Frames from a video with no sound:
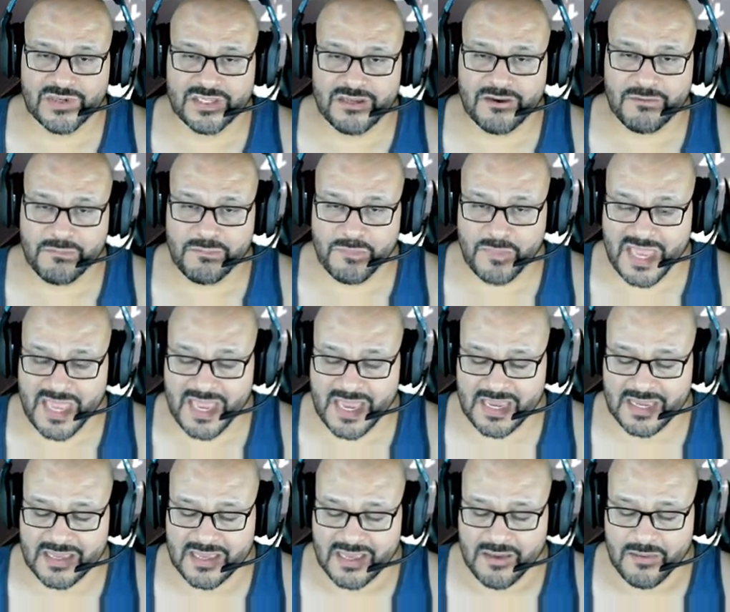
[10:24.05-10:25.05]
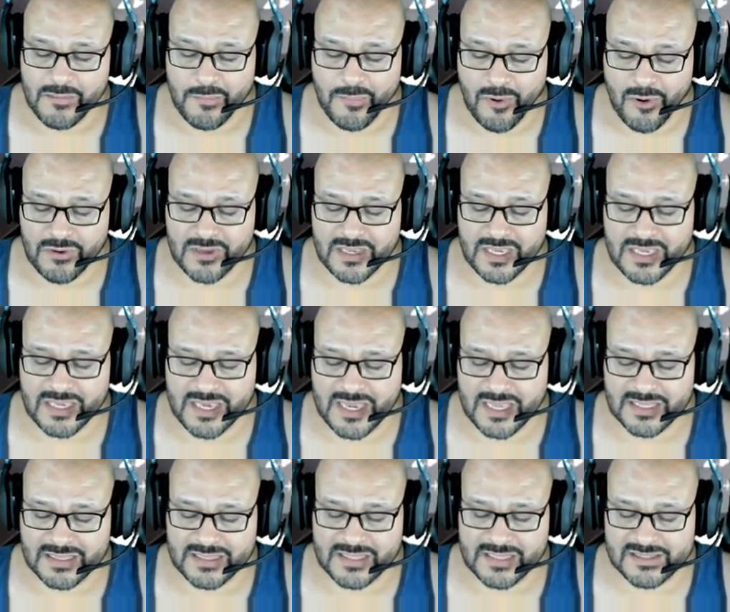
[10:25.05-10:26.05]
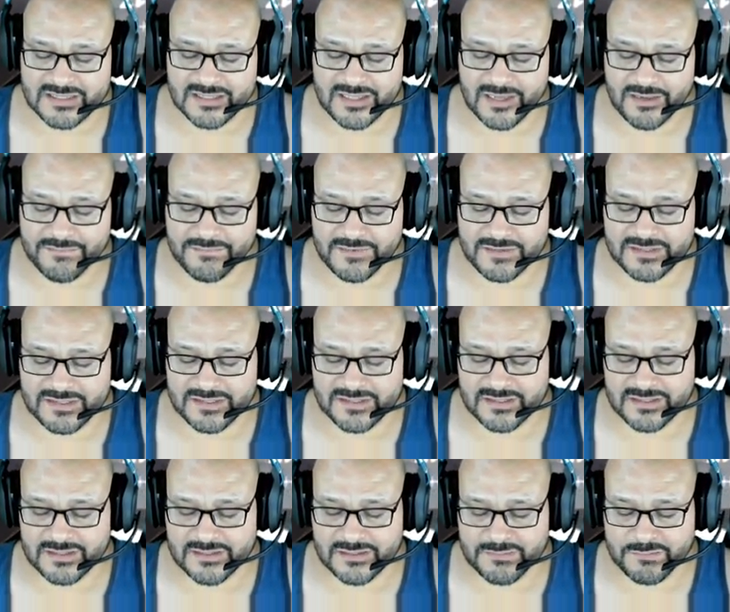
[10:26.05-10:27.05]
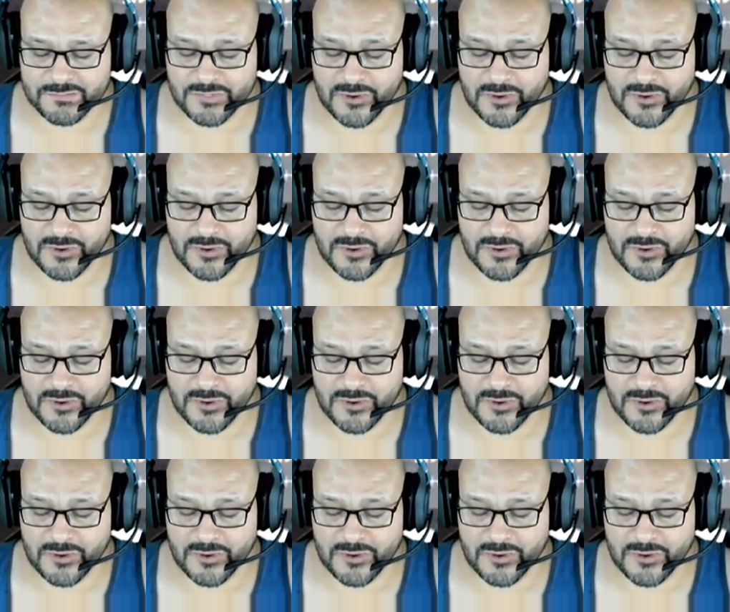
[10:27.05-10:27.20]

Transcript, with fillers: They're big, bulky, and this stuff is it's